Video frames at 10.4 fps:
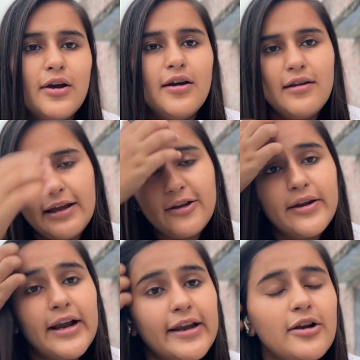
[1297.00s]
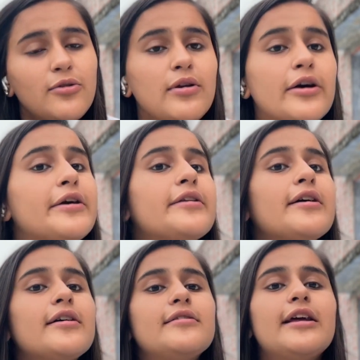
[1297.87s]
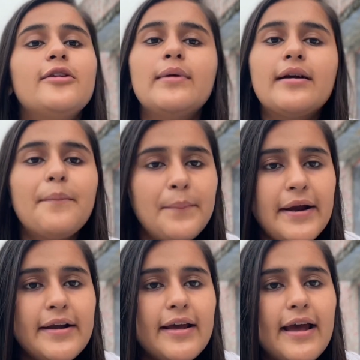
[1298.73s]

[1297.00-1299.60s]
Like you're getting to learn, then you will compete,